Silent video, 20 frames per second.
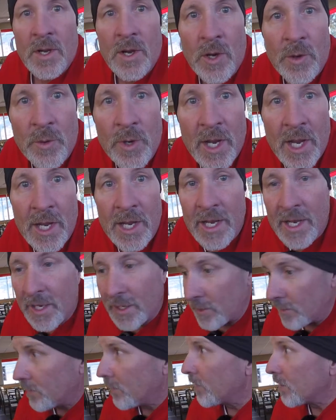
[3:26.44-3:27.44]
All right.
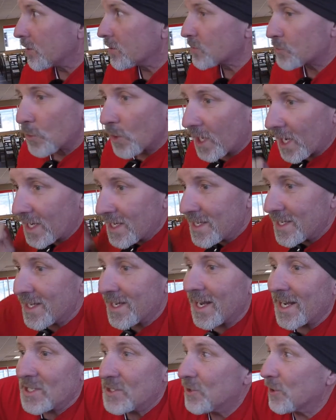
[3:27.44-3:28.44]
Here's what I
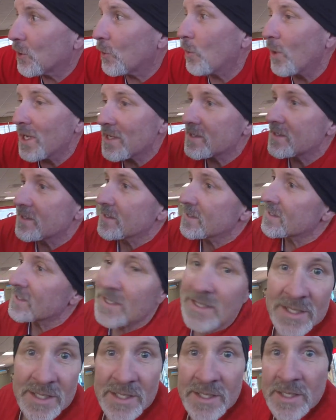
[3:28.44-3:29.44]
did. I took Wes's
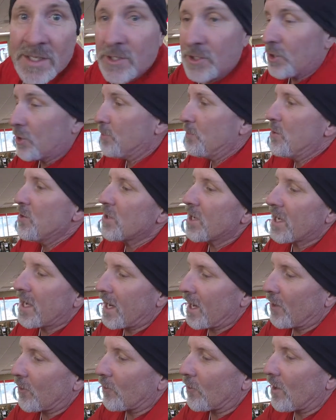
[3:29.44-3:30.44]

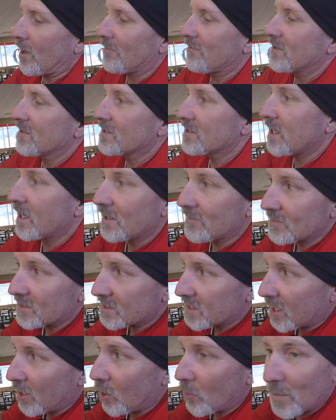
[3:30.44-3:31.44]
communicator off the side of
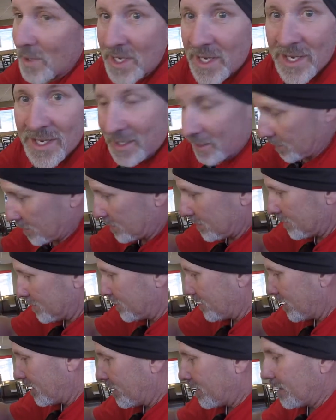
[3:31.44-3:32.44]
his helmet,
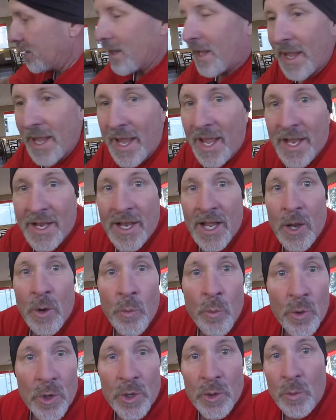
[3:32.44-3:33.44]
and uh,
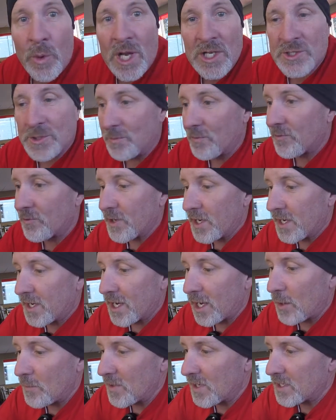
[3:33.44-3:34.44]
we're gonna watch him freak
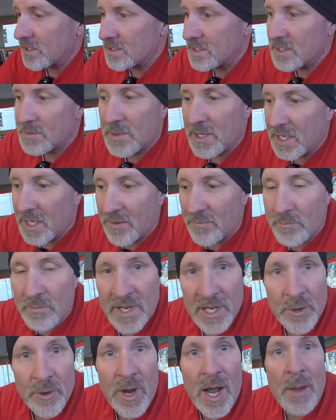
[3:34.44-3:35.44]
out because he's been giving
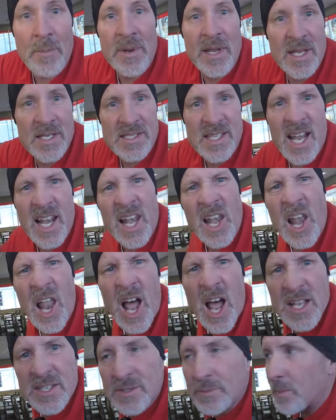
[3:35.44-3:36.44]
me crap because I
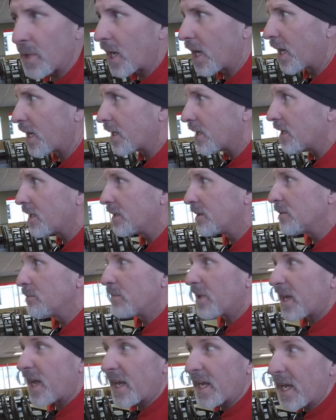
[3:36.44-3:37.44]
lost mine,
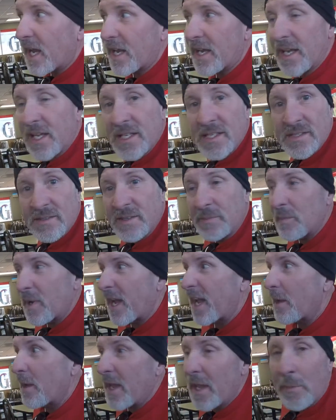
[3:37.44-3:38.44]
but I got his in
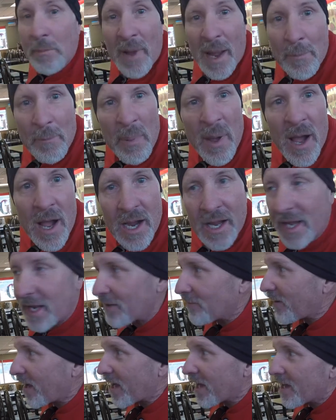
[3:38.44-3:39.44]
my in my pocket
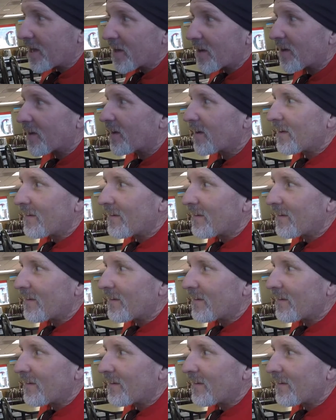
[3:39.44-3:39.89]
right here.